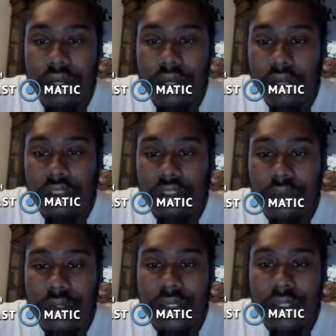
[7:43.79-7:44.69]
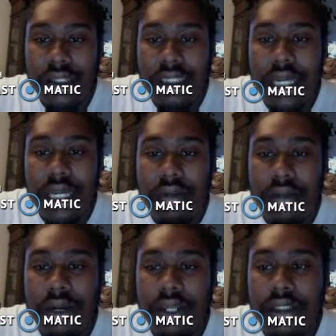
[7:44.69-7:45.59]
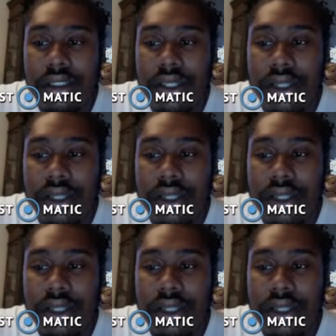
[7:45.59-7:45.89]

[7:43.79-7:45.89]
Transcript: We're just waiting to see how price